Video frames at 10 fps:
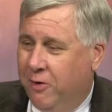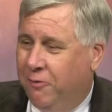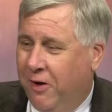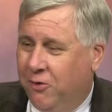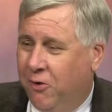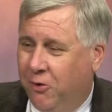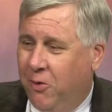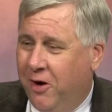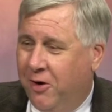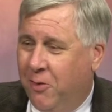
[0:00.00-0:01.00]
deflect all the
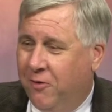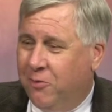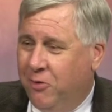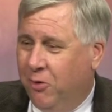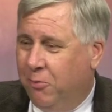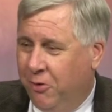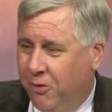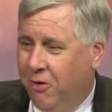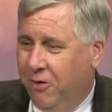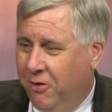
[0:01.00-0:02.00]
credit away from you and put it
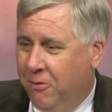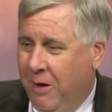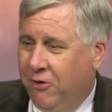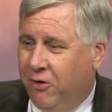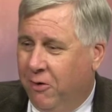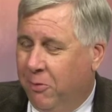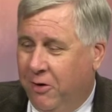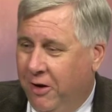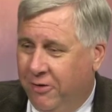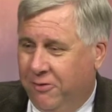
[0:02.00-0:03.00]
on the Magi, but
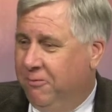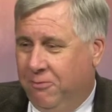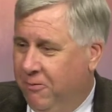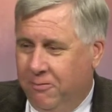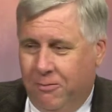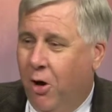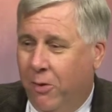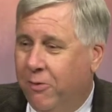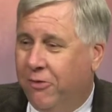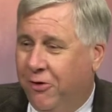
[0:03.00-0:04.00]
it's... No, it was you.